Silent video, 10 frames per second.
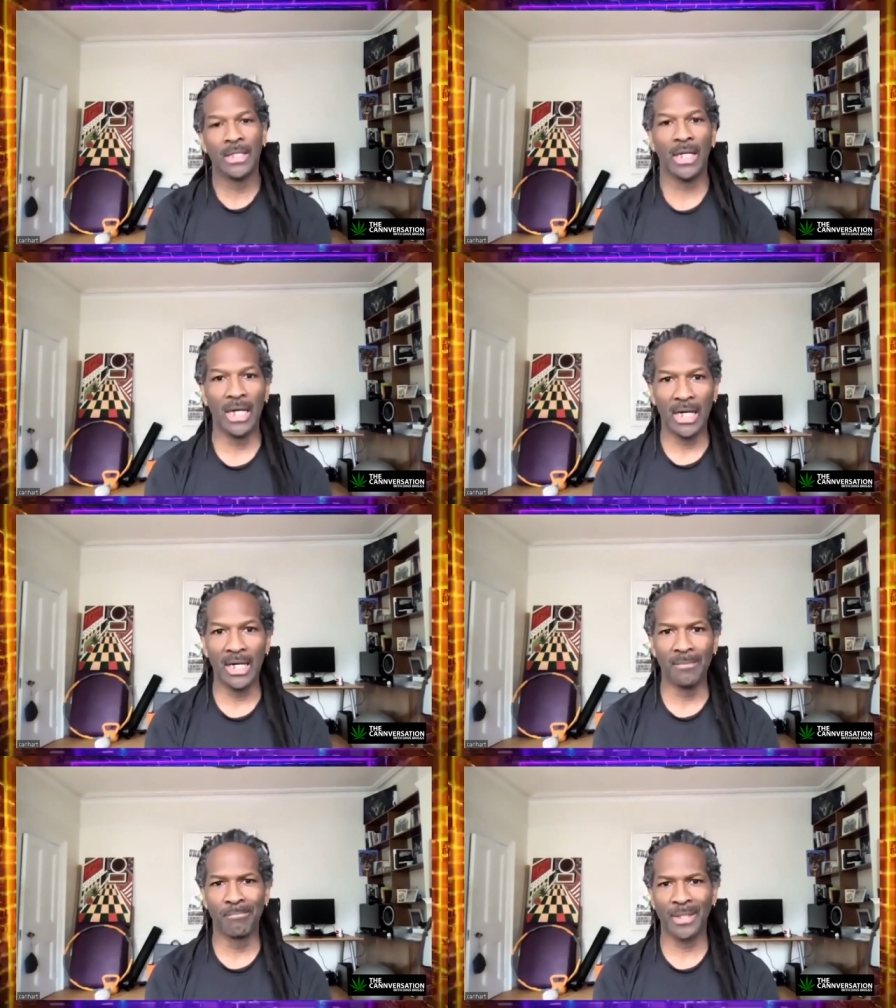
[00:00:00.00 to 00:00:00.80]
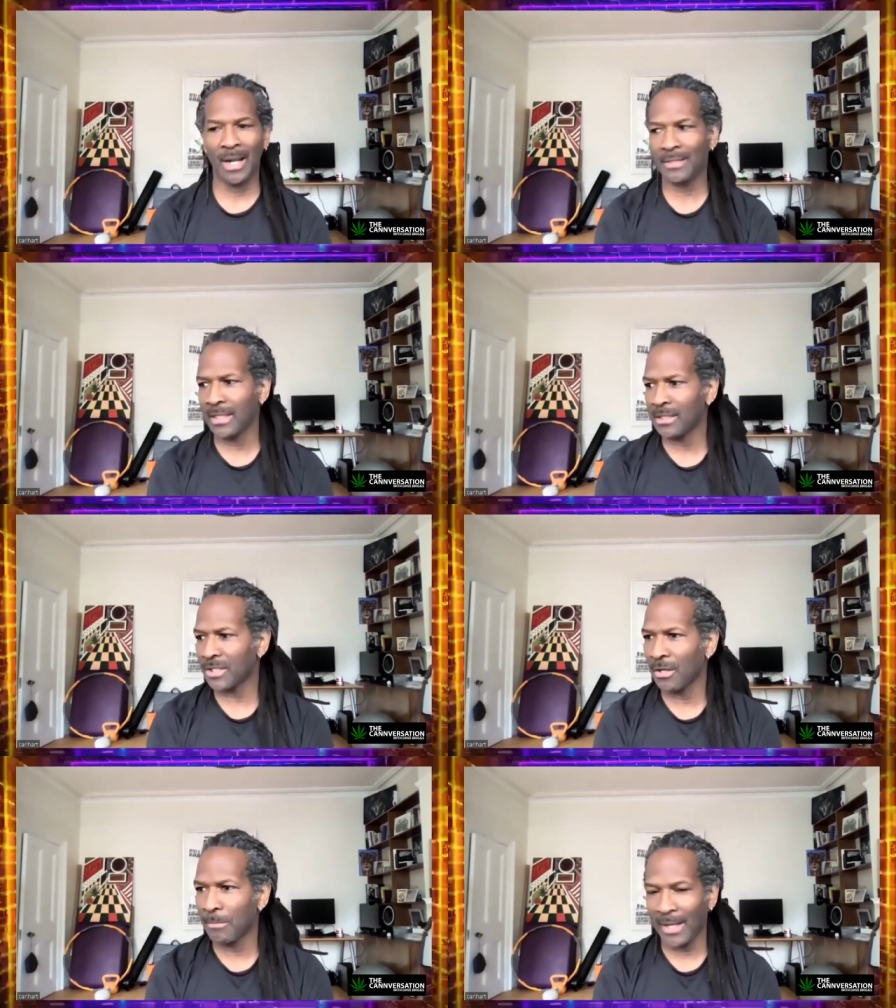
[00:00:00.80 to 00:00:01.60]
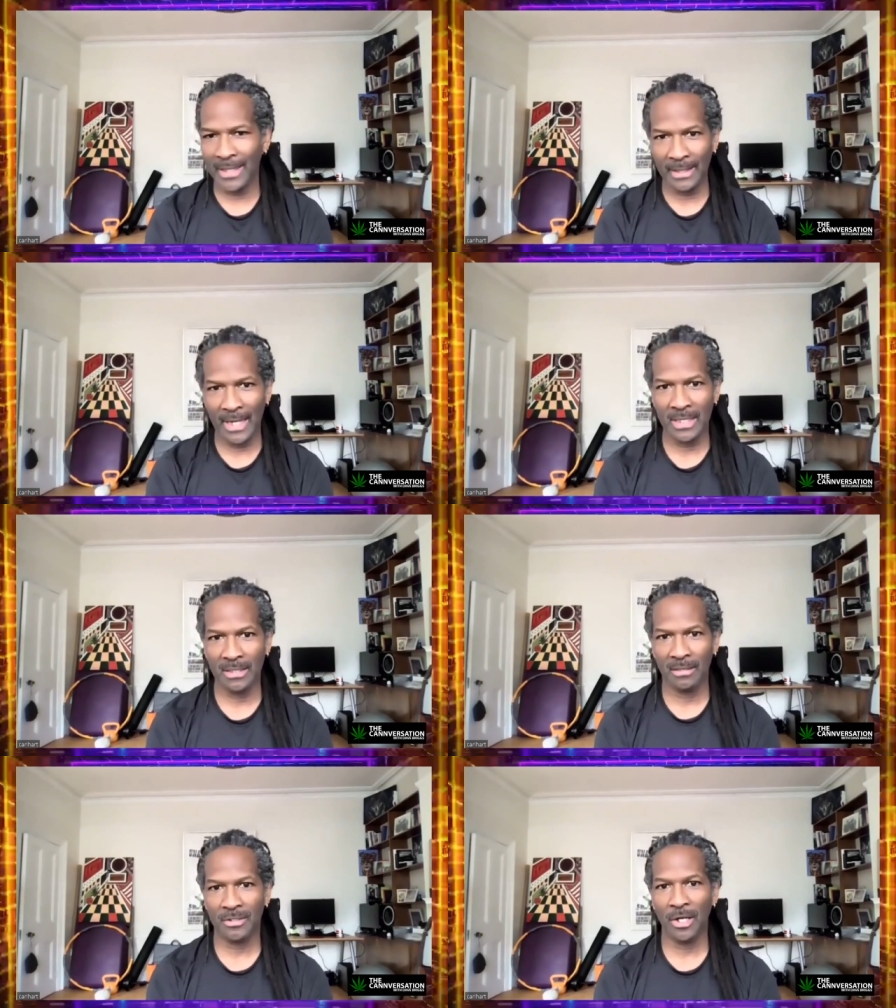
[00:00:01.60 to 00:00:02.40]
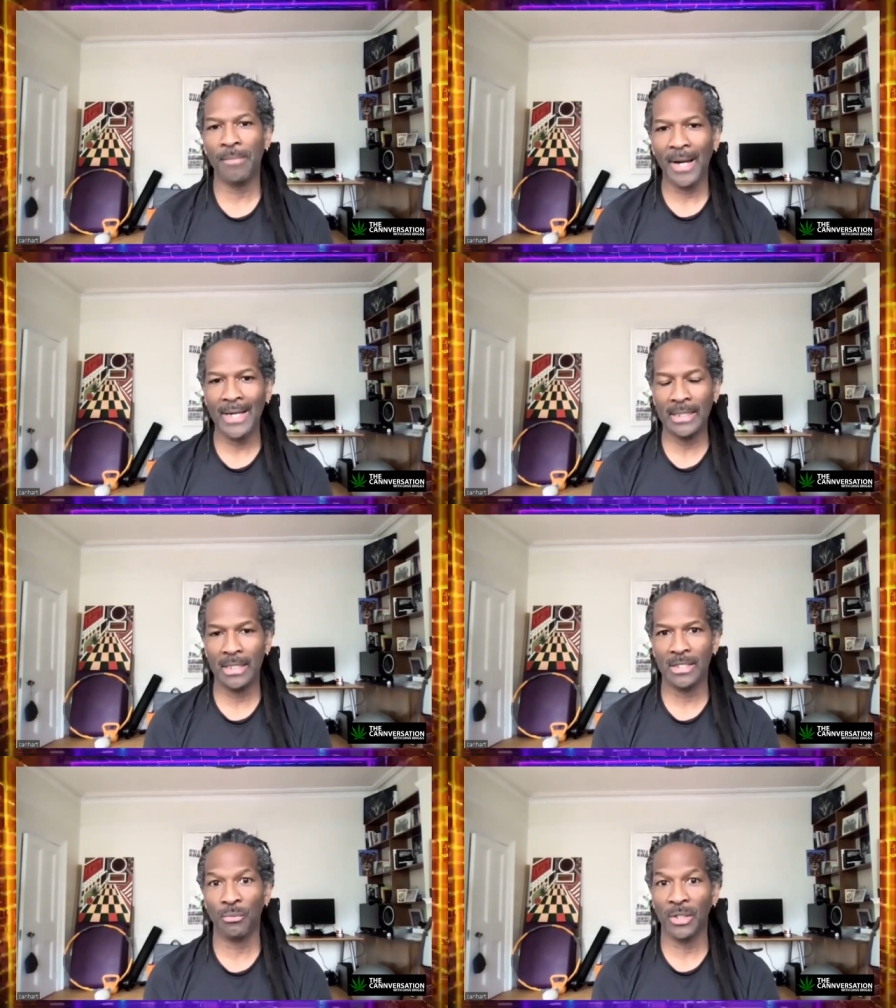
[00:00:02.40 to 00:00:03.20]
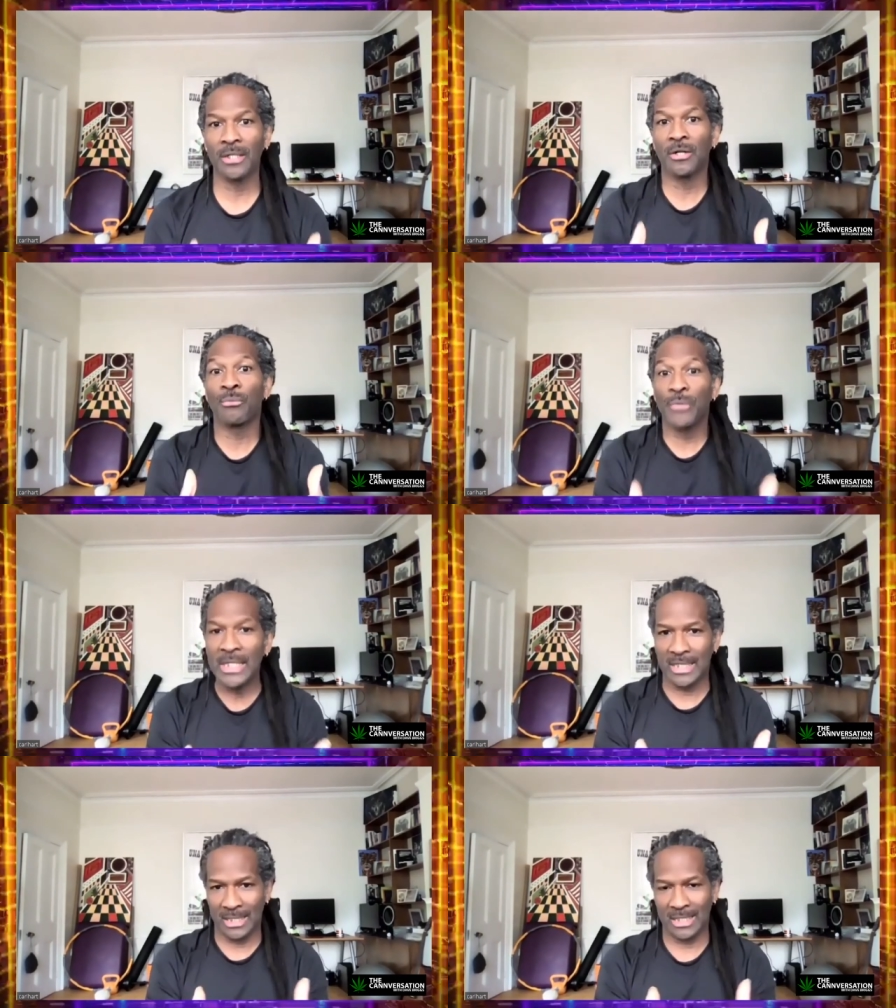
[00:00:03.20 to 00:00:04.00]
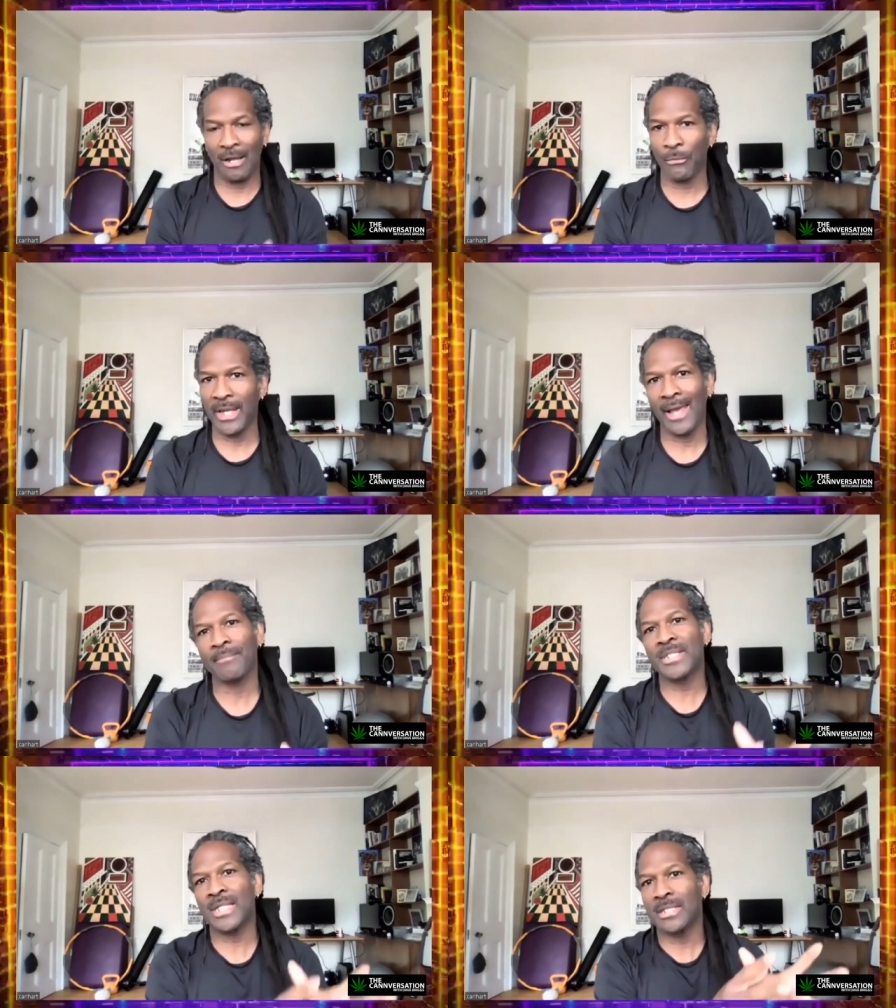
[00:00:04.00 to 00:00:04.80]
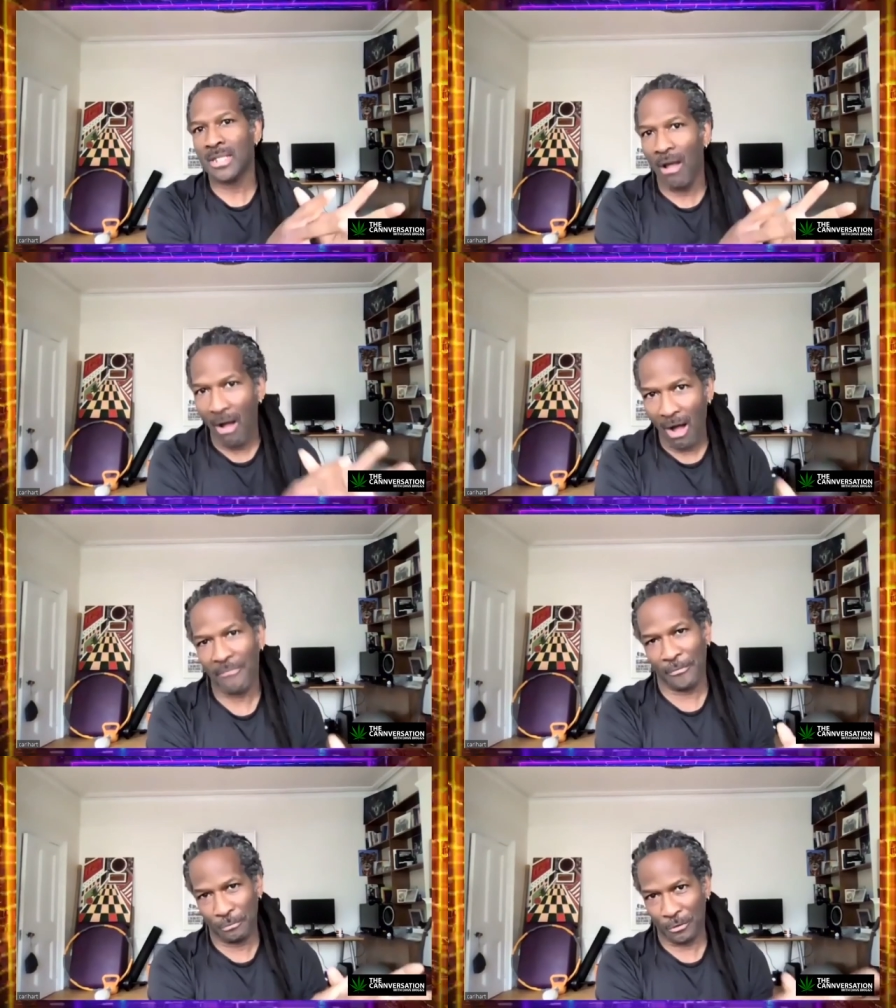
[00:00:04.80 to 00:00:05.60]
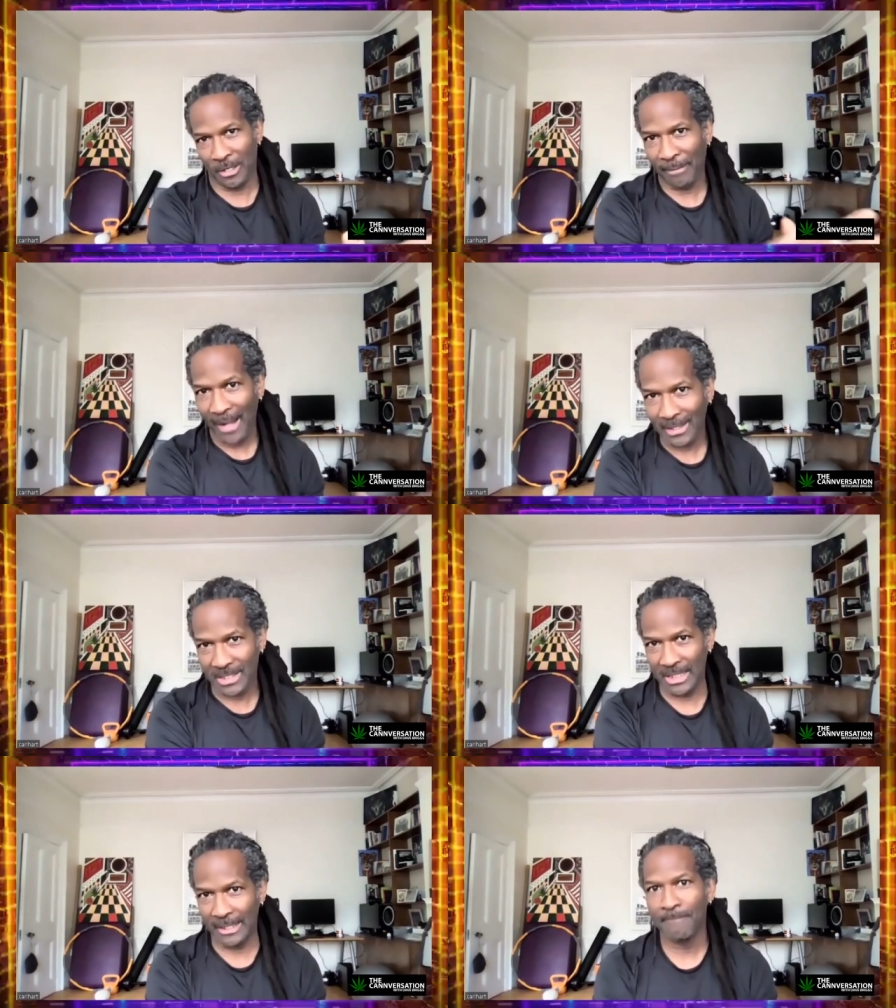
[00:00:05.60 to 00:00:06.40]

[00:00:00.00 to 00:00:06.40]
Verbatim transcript: Uh, but I think Joe Biden has Joe Biden is one of the reasons that we have such awful drug policy.